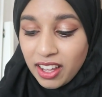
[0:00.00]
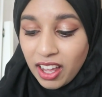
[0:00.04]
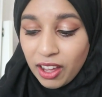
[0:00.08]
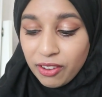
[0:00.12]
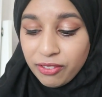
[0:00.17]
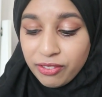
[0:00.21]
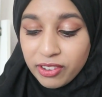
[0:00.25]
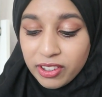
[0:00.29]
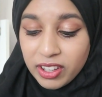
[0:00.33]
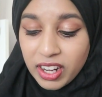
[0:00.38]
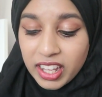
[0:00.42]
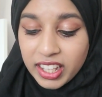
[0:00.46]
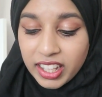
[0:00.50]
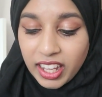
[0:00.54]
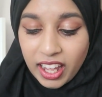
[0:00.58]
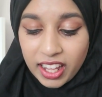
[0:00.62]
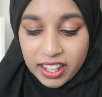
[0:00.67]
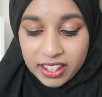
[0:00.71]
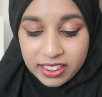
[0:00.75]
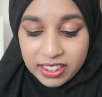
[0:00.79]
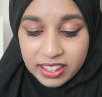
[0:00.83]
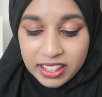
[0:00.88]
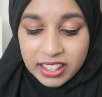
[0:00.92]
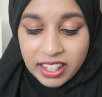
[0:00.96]

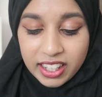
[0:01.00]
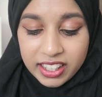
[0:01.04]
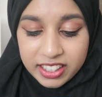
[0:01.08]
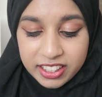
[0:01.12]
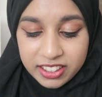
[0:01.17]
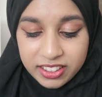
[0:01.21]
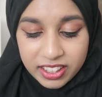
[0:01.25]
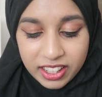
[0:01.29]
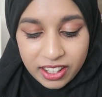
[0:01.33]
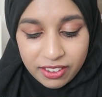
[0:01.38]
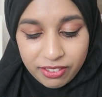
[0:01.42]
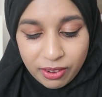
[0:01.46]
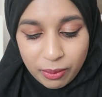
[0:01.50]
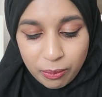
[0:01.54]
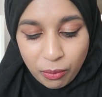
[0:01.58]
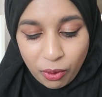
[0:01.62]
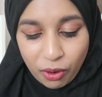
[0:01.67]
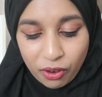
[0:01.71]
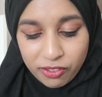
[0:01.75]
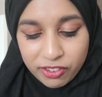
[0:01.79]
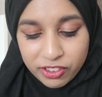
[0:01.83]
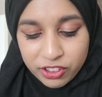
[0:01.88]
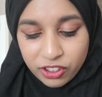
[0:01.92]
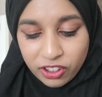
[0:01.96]
I think I need to give it
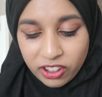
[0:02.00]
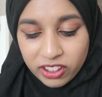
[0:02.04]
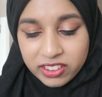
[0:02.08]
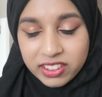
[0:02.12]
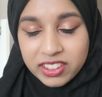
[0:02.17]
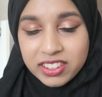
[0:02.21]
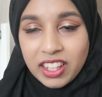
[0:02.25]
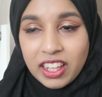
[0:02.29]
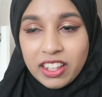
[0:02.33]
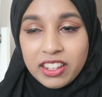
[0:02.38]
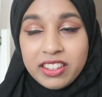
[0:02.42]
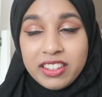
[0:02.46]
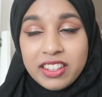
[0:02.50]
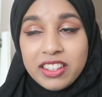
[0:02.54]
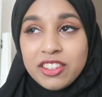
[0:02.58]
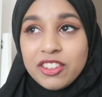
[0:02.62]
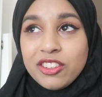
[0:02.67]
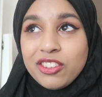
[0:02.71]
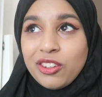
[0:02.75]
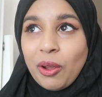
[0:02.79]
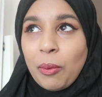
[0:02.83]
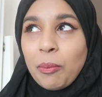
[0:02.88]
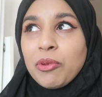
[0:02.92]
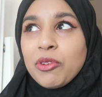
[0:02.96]
more of a chance because I did
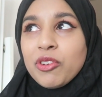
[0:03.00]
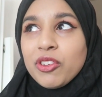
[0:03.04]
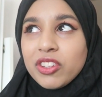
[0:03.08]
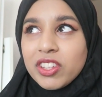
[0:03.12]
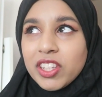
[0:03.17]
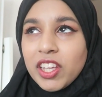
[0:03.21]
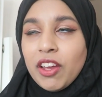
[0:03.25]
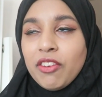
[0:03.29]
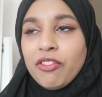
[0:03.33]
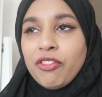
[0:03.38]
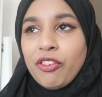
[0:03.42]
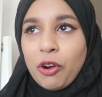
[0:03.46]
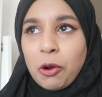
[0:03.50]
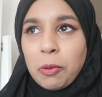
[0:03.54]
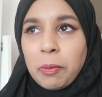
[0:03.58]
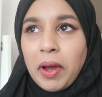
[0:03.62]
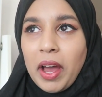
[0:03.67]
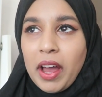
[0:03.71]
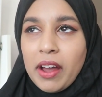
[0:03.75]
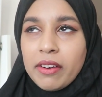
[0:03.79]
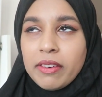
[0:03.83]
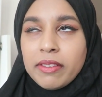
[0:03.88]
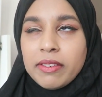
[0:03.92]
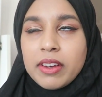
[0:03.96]
stop using it for
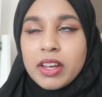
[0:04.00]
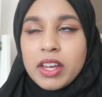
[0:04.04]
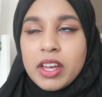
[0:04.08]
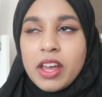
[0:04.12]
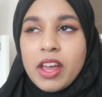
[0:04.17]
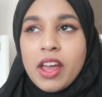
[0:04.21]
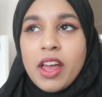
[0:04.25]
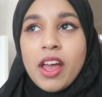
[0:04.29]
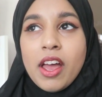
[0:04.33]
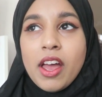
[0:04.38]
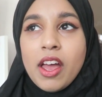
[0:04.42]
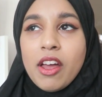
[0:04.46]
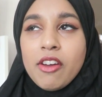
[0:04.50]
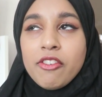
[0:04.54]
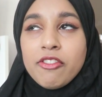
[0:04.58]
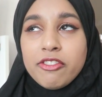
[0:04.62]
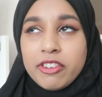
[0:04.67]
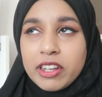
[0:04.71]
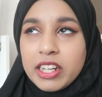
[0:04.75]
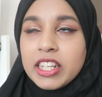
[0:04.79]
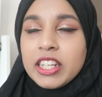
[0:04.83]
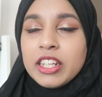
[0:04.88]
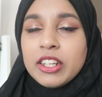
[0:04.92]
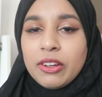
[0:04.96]
about a
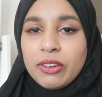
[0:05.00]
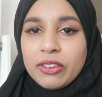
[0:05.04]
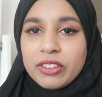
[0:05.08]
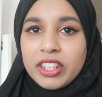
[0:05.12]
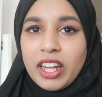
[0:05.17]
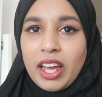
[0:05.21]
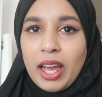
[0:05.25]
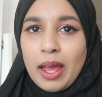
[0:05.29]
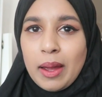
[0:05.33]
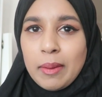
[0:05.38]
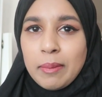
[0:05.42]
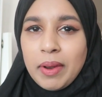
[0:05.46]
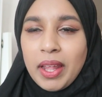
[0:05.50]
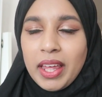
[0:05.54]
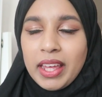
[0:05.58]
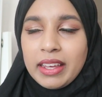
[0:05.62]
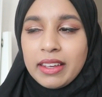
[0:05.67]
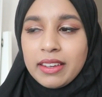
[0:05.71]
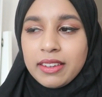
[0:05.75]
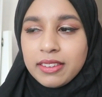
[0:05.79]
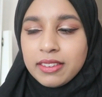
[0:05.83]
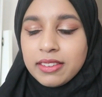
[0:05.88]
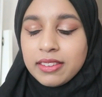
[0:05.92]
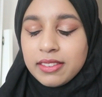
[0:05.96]
really long time,
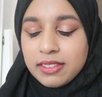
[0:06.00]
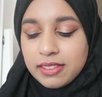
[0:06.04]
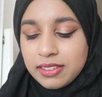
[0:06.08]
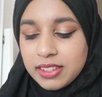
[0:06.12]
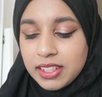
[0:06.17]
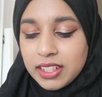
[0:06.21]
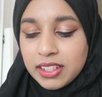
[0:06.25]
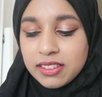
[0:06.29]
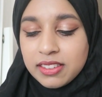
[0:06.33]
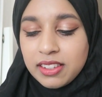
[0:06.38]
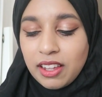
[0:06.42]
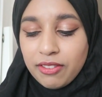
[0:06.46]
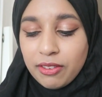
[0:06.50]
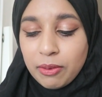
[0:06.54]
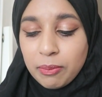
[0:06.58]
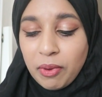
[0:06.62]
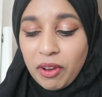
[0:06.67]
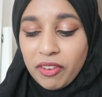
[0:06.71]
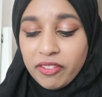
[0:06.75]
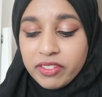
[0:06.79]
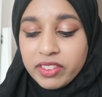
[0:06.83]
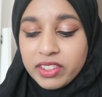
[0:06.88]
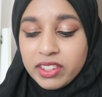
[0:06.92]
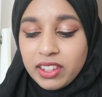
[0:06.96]
like 6-7
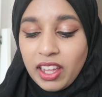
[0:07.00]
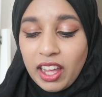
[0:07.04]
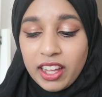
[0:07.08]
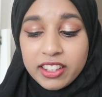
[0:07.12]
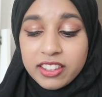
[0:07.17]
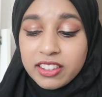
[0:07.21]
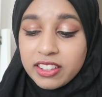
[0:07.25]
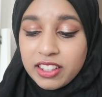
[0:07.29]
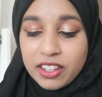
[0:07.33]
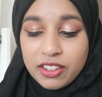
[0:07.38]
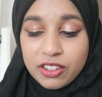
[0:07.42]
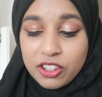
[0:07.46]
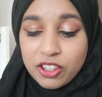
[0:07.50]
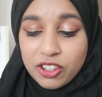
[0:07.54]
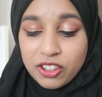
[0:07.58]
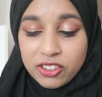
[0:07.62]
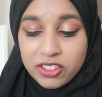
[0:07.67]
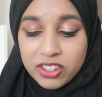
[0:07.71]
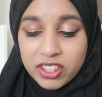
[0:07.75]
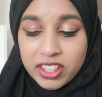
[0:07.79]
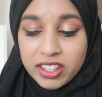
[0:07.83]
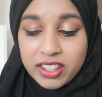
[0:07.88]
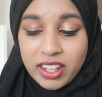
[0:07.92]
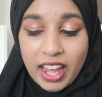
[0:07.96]
months. I didn't
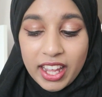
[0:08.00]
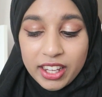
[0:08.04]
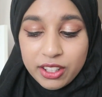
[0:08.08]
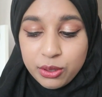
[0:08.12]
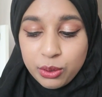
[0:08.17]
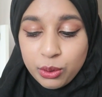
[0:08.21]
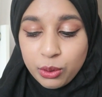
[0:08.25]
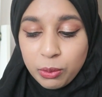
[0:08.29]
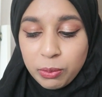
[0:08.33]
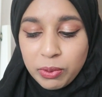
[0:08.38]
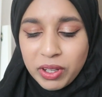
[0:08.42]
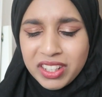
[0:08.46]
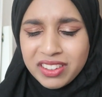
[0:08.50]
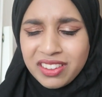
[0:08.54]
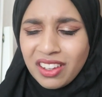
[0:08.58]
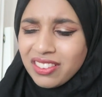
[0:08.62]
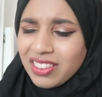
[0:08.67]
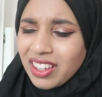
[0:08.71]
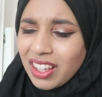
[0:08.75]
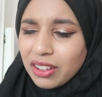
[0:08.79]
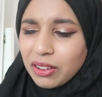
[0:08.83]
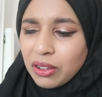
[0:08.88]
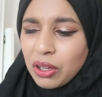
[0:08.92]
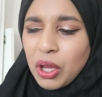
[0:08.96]
use it at all because I
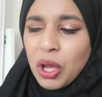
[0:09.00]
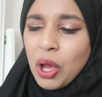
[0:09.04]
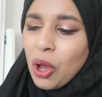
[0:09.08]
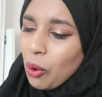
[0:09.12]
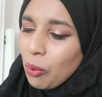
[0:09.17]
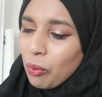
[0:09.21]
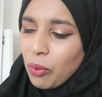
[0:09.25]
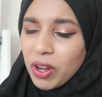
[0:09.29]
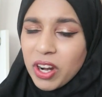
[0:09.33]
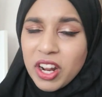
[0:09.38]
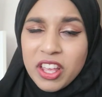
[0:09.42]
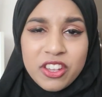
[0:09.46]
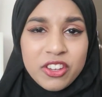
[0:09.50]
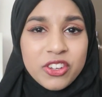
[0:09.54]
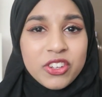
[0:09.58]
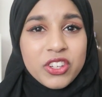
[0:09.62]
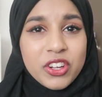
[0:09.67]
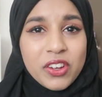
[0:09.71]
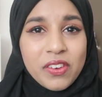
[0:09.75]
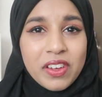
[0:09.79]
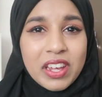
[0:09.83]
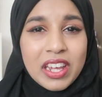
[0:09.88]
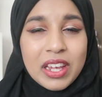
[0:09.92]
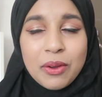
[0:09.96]
was like, what are you
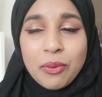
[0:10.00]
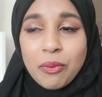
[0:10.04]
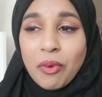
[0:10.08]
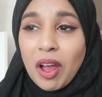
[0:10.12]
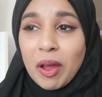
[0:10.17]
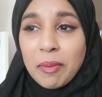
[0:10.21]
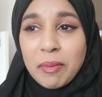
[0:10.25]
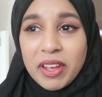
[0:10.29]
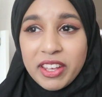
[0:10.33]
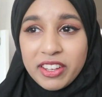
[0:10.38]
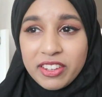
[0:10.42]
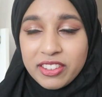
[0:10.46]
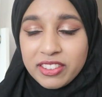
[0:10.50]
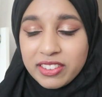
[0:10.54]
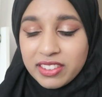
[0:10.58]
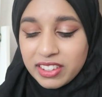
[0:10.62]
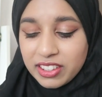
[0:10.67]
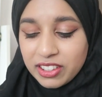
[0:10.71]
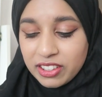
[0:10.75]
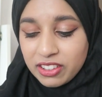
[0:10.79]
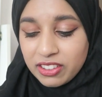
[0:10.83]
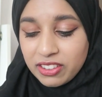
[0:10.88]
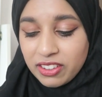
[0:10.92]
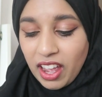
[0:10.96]
doing? Why am I
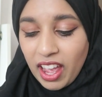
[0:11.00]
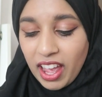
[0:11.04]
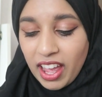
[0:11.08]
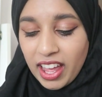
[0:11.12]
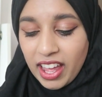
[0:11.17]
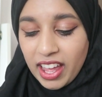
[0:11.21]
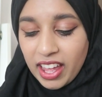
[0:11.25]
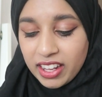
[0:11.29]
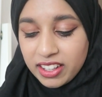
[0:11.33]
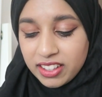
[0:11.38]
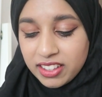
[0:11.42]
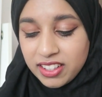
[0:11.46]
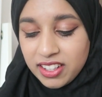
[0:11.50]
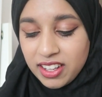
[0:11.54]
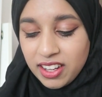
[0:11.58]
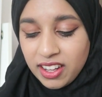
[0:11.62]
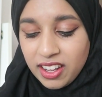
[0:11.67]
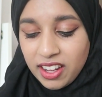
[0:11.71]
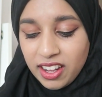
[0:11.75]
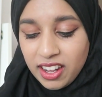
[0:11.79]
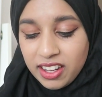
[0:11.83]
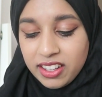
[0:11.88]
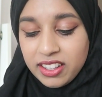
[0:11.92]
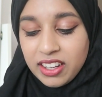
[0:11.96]
using you? And
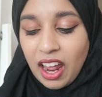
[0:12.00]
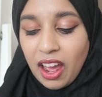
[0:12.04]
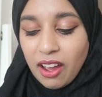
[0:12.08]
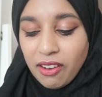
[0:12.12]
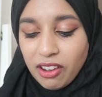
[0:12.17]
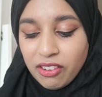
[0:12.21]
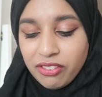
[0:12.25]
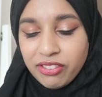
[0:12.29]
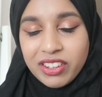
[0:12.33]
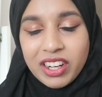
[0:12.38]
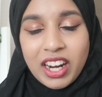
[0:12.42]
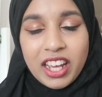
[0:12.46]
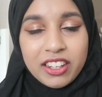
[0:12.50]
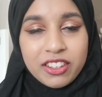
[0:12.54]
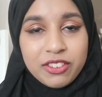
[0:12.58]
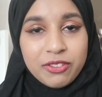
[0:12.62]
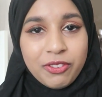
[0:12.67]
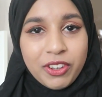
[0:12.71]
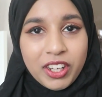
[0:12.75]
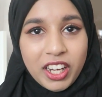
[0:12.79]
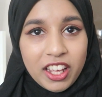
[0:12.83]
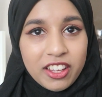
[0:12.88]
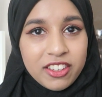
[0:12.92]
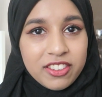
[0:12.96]
now I feel like
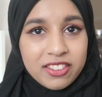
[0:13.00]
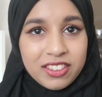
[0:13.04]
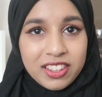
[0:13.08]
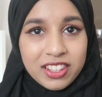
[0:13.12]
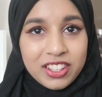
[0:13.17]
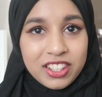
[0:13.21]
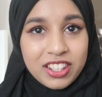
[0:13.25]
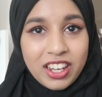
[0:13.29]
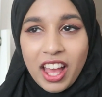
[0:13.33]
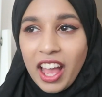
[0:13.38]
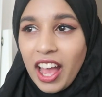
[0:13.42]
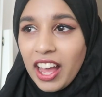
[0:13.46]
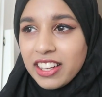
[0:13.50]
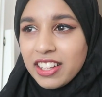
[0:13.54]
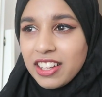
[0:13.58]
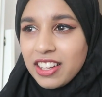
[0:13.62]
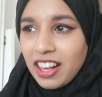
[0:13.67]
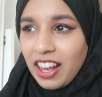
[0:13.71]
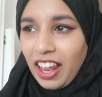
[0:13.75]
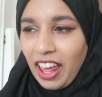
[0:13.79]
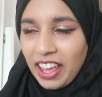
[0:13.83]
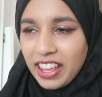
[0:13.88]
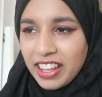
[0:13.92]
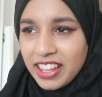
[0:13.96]
when I used it today, I
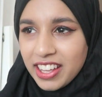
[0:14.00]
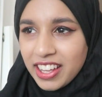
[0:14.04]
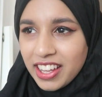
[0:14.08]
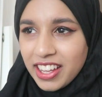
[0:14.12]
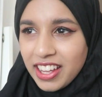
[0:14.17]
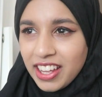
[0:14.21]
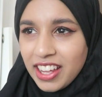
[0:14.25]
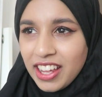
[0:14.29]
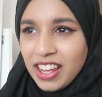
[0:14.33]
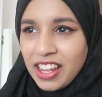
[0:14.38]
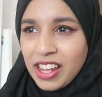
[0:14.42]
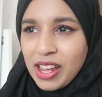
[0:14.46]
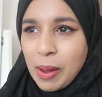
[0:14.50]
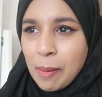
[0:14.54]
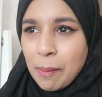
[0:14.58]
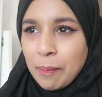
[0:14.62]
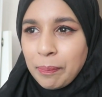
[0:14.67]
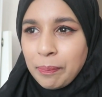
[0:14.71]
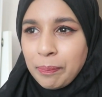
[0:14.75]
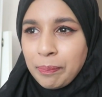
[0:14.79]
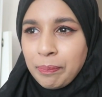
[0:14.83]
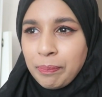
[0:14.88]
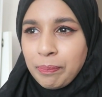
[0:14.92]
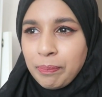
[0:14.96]
did like it,
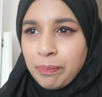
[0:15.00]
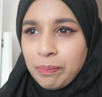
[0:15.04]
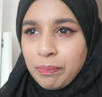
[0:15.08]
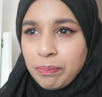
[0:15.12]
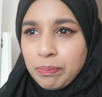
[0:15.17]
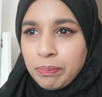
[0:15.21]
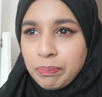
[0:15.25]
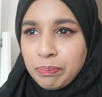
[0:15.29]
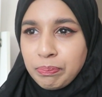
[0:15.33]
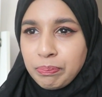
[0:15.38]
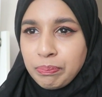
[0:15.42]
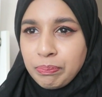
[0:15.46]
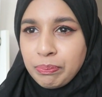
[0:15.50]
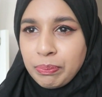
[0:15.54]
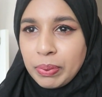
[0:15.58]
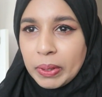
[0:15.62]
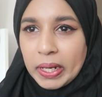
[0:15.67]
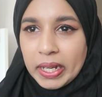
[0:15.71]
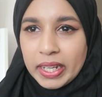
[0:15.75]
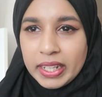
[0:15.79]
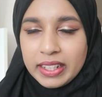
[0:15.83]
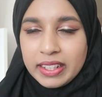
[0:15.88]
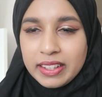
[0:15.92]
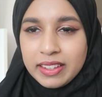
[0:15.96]

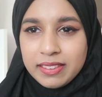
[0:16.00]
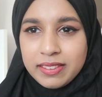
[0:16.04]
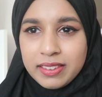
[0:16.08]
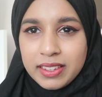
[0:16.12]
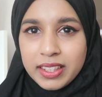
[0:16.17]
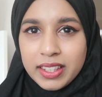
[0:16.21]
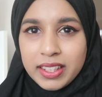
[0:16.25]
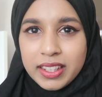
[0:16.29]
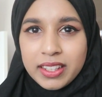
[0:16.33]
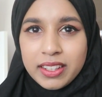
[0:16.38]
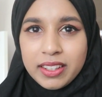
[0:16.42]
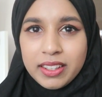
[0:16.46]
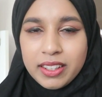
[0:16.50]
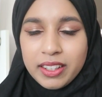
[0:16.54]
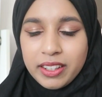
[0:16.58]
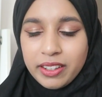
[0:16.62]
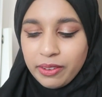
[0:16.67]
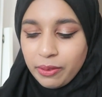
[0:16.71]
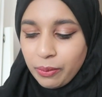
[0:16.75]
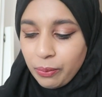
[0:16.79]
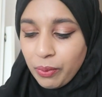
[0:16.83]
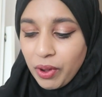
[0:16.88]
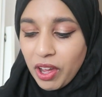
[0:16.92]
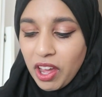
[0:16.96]
but is it
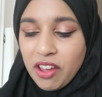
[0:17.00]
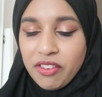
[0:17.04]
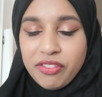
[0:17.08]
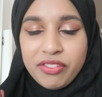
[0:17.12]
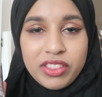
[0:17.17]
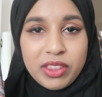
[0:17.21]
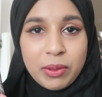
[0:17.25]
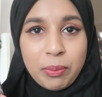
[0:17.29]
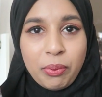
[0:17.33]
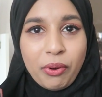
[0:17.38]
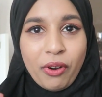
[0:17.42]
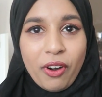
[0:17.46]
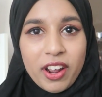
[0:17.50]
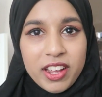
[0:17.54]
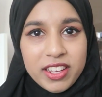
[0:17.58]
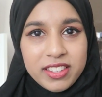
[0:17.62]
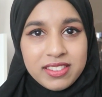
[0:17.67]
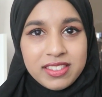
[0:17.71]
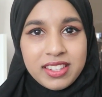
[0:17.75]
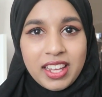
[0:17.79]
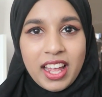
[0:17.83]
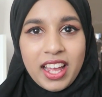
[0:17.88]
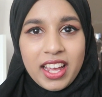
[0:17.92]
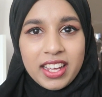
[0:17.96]
worth the
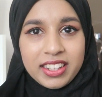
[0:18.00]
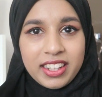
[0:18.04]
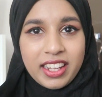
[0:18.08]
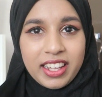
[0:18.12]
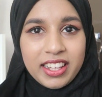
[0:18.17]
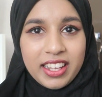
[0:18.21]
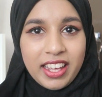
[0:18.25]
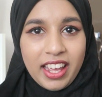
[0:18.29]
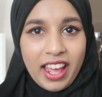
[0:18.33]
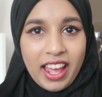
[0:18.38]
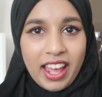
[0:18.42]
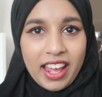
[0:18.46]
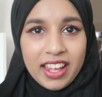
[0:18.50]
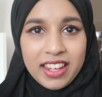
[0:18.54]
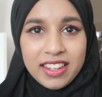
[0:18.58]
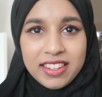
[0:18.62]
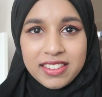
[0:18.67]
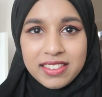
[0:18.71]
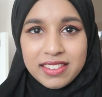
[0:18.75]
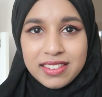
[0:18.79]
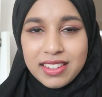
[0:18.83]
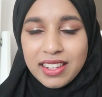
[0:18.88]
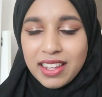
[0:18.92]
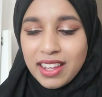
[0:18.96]
price tag that it
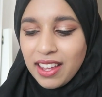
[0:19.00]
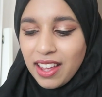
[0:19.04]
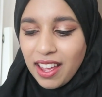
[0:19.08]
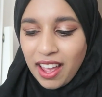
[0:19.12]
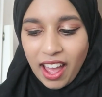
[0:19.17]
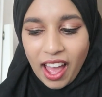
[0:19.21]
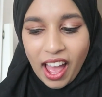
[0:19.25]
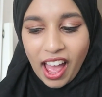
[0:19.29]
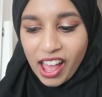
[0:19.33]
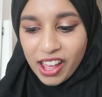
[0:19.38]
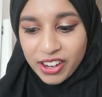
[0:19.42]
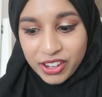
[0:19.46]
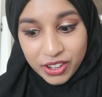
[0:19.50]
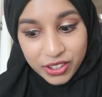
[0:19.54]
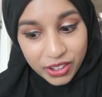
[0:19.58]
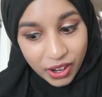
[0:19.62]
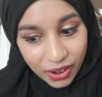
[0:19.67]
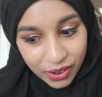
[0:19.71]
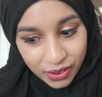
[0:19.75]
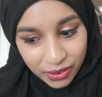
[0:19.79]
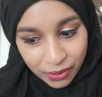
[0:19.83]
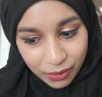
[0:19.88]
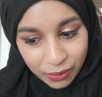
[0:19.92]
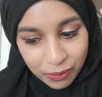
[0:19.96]
has? I don't
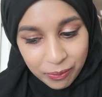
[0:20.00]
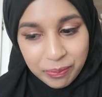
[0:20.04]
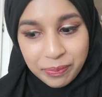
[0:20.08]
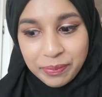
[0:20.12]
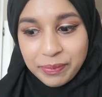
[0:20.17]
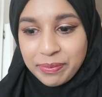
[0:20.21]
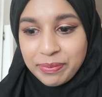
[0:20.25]
know.